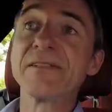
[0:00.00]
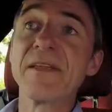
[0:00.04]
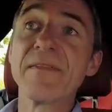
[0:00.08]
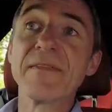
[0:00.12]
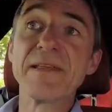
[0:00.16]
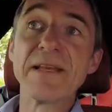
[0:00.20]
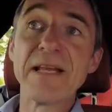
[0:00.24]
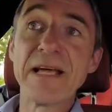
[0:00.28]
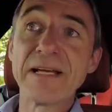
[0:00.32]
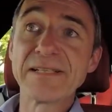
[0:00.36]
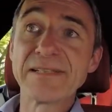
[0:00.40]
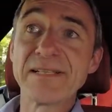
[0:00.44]
in
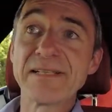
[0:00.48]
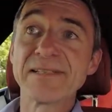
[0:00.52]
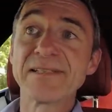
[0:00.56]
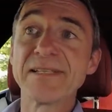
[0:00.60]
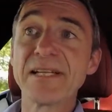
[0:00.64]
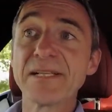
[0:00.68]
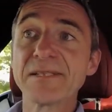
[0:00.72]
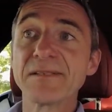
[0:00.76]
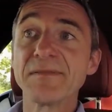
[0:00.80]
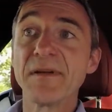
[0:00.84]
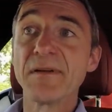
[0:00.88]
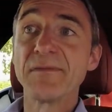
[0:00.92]
the Leicester
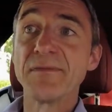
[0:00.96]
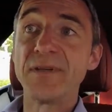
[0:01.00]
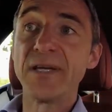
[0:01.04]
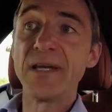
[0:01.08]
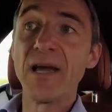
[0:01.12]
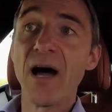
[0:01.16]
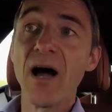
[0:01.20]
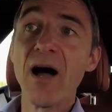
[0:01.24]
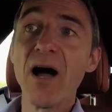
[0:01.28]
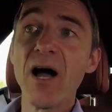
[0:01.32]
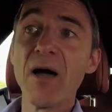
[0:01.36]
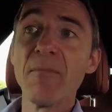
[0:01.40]

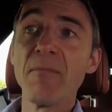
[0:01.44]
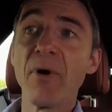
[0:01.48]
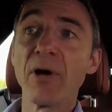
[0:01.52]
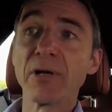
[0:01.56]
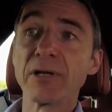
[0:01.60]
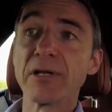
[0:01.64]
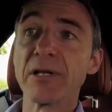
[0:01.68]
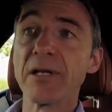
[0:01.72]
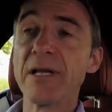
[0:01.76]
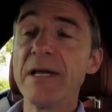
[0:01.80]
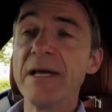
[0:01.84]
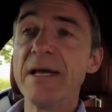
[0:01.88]
650i
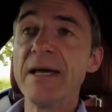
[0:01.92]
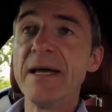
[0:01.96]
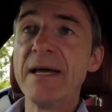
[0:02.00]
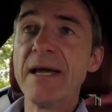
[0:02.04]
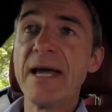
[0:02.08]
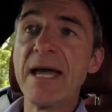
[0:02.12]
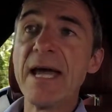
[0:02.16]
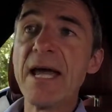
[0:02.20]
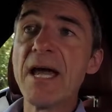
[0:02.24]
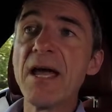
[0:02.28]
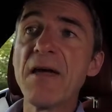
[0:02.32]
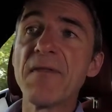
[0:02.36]
model.
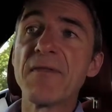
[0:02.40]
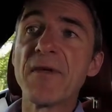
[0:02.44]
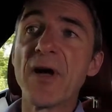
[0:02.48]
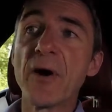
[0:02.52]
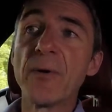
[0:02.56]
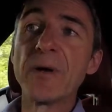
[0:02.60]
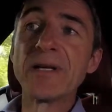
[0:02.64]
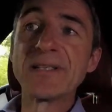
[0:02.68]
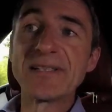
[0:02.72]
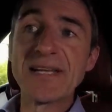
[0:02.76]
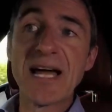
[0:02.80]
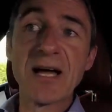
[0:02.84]
Here,
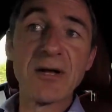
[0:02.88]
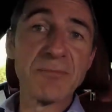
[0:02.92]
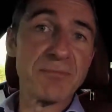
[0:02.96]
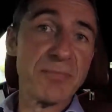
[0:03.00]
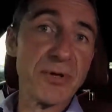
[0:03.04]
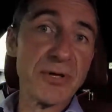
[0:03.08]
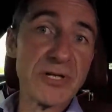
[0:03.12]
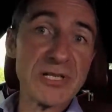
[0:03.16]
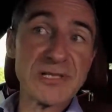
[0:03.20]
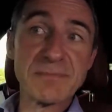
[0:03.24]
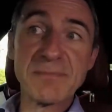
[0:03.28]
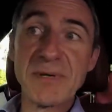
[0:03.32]
though, its
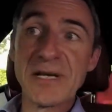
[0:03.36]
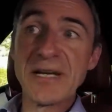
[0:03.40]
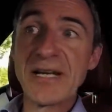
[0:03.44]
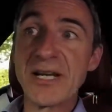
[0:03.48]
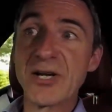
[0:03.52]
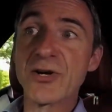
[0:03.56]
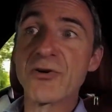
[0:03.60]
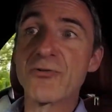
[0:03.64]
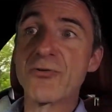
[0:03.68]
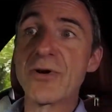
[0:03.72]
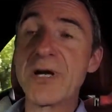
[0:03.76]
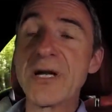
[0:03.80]
output has been
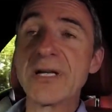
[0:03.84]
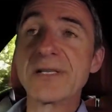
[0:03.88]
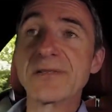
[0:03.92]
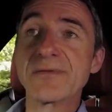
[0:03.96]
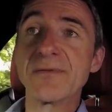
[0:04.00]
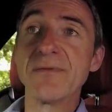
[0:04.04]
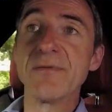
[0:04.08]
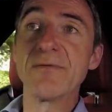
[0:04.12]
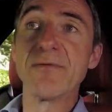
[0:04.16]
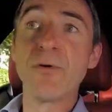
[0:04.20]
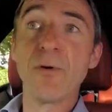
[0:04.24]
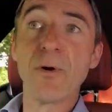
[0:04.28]
increased
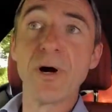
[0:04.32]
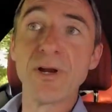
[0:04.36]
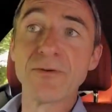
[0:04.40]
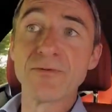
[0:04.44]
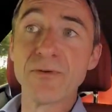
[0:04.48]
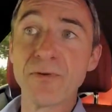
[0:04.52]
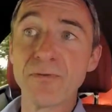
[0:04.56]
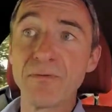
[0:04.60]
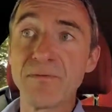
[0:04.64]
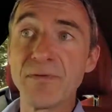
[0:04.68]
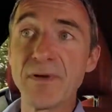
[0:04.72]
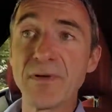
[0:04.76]
from
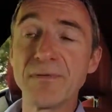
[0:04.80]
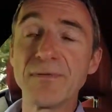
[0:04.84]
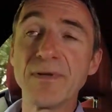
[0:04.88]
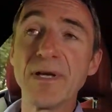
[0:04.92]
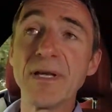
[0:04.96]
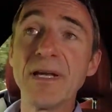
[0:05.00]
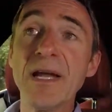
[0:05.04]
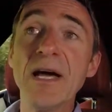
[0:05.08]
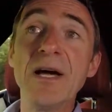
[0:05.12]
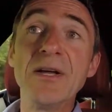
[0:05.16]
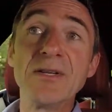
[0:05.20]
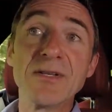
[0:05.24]

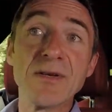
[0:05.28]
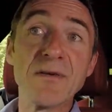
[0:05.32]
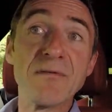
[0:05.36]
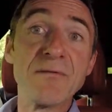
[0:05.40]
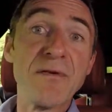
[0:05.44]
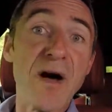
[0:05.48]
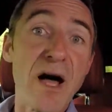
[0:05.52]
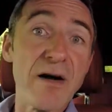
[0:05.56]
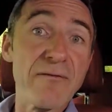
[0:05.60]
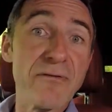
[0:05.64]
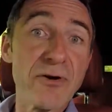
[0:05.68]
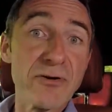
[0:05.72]
450 to
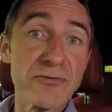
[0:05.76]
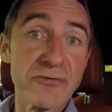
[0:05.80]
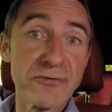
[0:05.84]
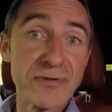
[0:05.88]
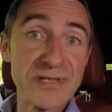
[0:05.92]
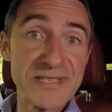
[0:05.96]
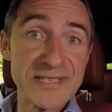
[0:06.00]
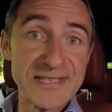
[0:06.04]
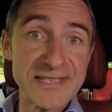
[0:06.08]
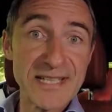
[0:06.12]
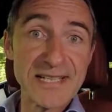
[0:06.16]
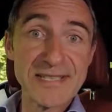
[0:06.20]

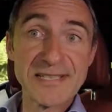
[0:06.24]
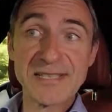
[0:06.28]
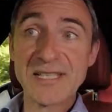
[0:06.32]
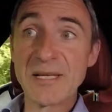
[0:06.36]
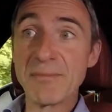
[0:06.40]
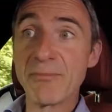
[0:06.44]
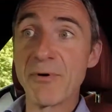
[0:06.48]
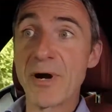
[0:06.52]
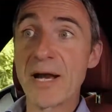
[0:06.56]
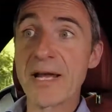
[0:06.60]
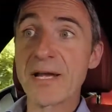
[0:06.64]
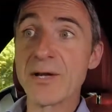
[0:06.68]
560
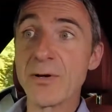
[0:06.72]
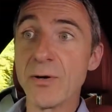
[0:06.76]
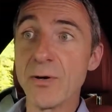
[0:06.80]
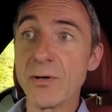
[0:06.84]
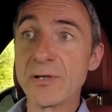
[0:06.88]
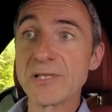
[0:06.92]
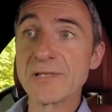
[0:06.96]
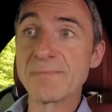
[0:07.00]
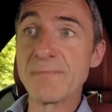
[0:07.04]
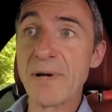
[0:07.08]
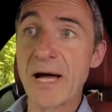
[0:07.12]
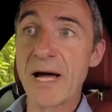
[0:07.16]
brake
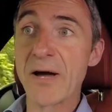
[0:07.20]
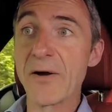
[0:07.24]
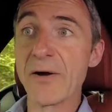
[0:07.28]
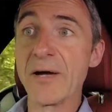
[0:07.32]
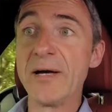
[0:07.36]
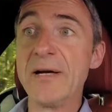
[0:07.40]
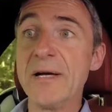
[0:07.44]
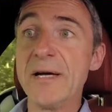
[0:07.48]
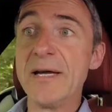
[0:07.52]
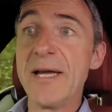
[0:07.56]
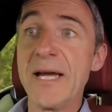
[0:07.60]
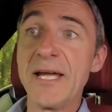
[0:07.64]
horsepower,
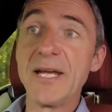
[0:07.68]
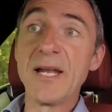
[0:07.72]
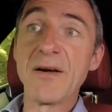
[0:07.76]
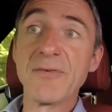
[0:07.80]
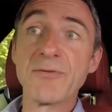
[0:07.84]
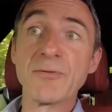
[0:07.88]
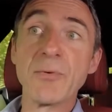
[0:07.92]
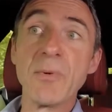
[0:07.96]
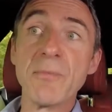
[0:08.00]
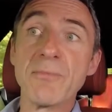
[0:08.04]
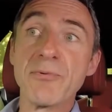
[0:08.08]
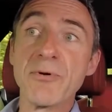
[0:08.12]

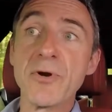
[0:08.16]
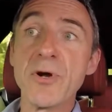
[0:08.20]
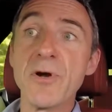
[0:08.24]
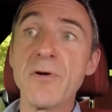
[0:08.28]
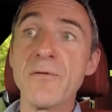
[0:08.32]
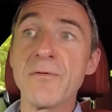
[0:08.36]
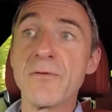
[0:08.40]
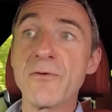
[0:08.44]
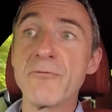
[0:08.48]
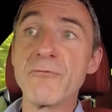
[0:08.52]
enough to improve the